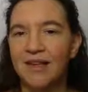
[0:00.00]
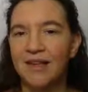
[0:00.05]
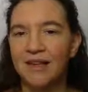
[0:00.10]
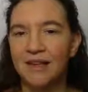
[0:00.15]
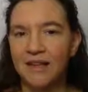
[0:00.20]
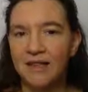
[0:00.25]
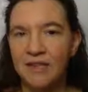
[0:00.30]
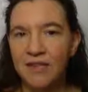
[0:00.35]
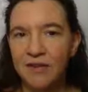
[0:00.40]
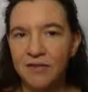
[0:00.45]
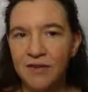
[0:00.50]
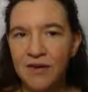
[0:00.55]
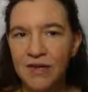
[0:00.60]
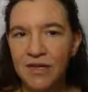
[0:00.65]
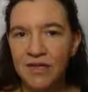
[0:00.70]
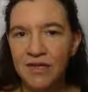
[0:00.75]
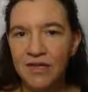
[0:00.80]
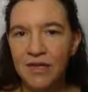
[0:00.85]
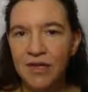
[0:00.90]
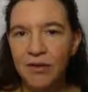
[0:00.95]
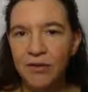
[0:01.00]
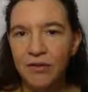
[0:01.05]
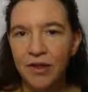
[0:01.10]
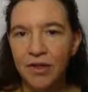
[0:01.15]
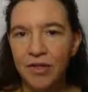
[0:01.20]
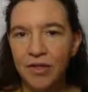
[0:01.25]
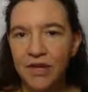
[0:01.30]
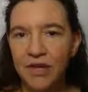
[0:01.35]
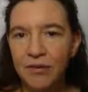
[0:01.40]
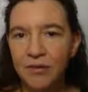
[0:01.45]
That's as far as I go on the
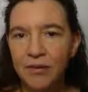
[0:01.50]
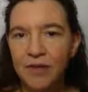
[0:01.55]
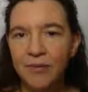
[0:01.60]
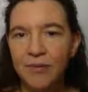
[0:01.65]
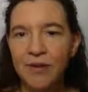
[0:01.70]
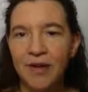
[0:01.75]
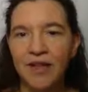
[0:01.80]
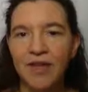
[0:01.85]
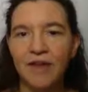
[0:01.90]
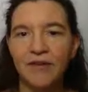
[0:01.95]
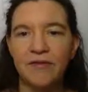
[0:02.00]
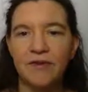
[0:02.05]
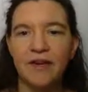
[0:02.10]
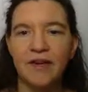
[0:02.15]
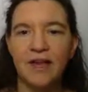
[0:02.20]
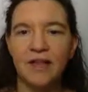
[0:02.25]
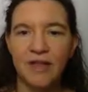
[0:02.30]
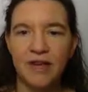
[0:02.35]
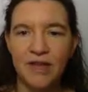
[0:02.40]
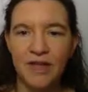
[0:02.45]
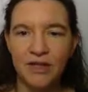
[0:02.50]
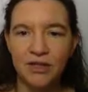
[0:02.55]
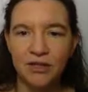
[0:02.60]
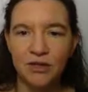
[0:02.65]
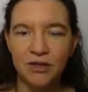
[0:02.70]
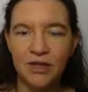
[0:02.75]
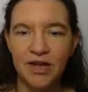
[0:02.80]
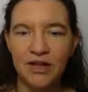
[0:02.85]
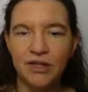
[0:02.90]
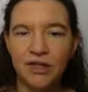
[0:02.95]
theory. We'll have another lecture
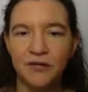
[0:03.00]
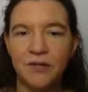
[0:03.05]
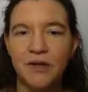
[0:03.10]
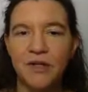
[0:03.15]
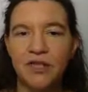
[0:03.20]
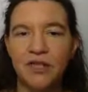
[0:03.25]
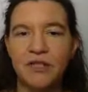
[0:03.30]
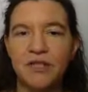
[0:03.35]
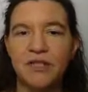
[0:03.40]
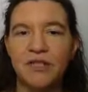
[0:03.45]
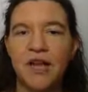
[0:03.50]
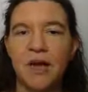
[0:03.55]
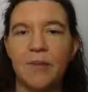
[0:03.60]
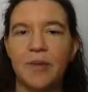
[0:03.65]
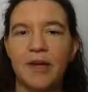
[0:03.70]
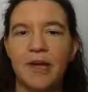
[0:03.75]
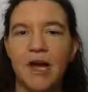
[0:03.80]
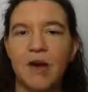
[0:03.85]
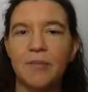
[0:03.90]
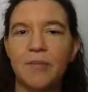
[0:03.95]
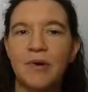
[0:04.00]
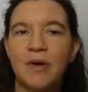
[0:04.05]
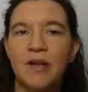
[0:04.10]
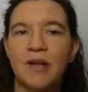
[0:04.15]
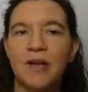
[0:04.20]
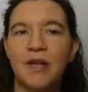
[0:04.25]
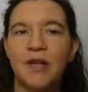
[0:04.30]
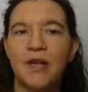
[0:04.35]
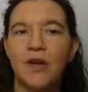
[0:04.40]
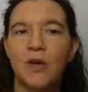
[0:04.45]
on hash functions coming up,
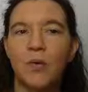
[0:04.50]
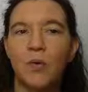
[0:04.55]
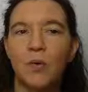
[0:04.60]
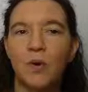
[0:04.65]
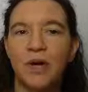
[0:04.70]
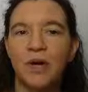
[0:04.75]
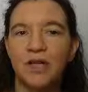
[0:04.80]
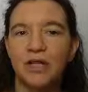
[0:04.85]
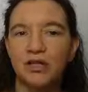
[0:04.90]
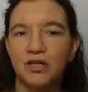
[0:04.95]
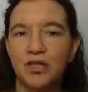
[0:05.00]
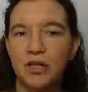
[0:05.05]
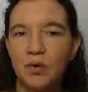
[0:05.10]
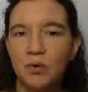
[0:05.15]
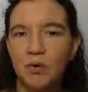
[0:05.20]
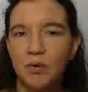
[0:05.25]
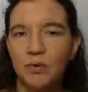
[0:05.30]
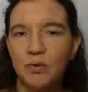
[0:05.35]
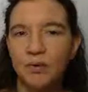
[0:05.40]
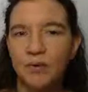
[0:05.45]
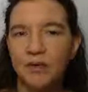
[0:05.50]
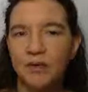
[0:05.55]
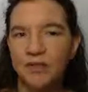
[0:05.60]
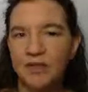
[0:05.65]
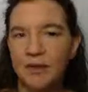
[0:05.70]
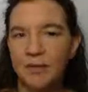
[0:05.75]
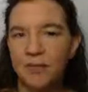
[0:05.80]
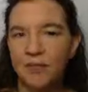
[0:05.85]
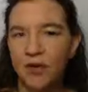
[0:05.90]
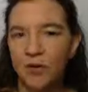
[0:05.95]
where I show
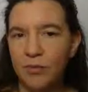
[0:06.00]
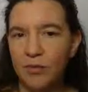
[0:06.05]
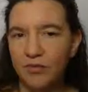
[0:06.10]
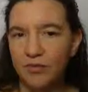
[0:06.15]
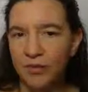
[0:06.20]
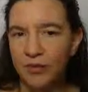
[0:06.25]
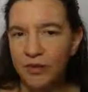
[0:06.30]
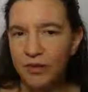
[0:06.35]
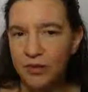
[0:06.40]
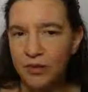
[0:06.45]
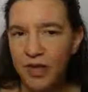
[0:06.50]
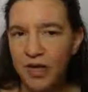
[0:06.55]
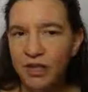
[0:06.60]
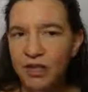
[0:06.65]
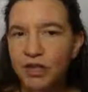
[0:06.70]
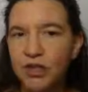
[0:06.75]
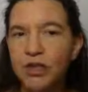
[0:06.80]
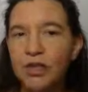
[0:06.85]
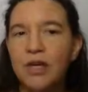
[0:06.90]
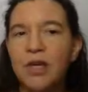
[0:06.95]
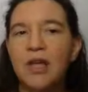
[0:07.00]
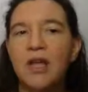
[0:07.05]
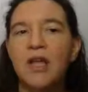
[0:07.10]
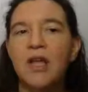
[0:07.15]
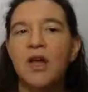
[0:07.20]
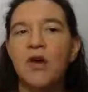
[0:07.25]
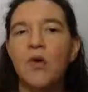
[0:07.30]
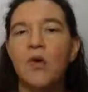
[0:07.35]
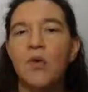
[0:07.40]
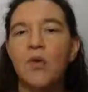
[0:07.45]
some form of construction,
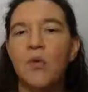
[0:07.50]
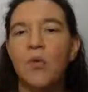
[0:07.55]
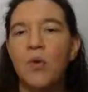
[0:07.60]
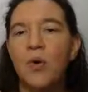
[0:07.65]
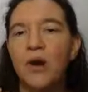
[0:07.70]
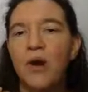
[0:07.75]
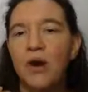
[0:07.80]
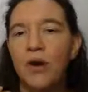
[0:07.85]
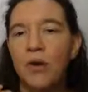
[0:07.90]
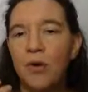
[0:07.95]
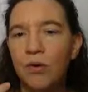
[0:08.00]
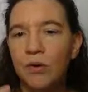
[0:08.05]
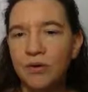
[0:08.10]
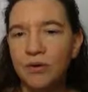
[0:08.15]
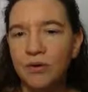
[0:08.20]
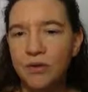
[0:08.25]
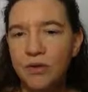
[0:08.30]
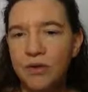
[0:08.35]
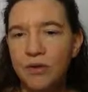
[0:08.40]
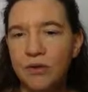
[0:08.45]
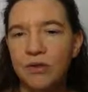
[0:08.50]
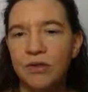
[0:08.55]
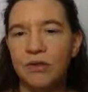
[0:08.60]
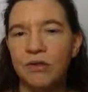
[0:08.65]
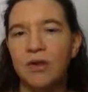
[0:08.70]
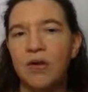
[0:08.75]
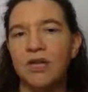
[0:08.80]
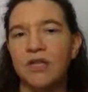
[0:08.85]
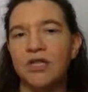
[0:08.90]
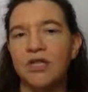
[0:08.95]
where also the
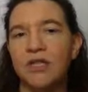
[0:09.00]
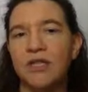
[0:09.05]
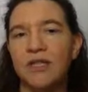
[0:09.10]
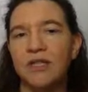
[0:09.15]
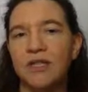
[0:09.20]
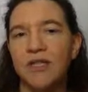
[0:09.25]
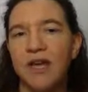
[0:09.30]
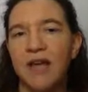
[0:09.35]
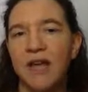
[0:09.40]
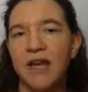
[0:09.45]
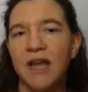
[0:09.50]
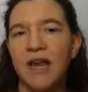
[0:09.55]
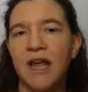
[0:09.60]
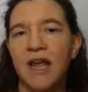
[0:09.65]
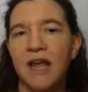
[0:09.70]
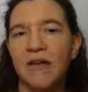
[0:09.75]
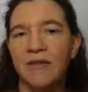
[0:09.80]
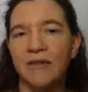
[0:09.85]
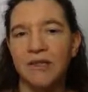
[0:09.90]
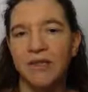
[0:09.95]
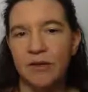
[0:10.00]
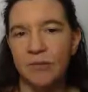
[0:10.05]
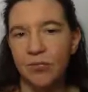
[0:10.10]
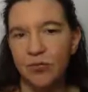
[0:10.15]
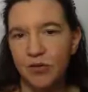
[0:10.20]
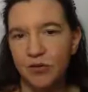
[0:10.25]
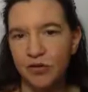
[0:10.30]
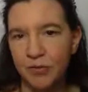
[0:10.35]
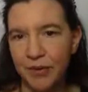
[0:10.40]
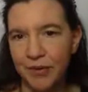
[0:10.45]
construction is again having some
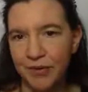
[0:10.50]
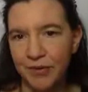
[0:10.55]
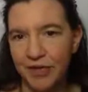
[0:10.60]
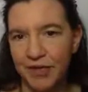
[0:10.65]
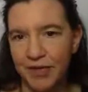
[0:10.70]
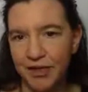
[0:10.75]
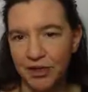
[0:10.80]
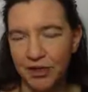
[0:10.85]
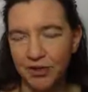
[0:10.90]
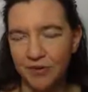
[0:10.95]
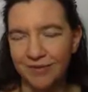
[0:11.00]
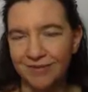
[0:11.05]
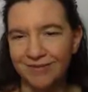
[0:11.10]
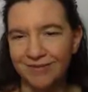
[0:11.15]
proofs for reduction.